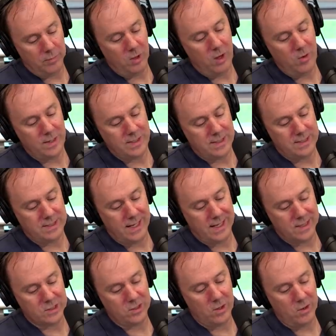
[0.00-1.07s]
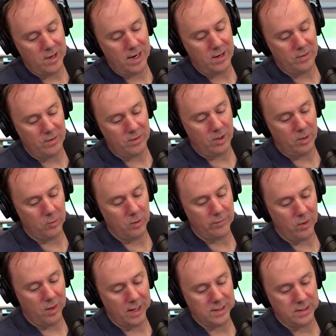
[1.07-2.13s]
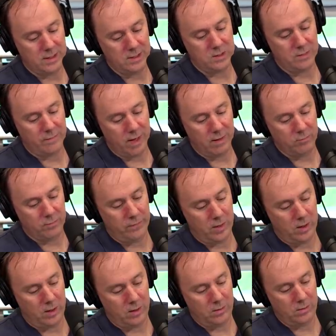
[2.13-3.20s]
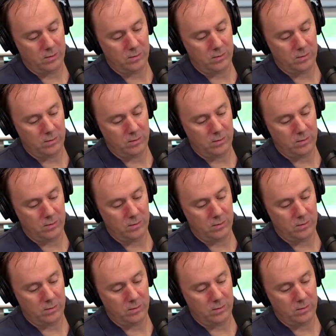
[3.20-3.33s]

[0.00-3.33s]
below it says they can slow down their terminal velocity to survive the fall.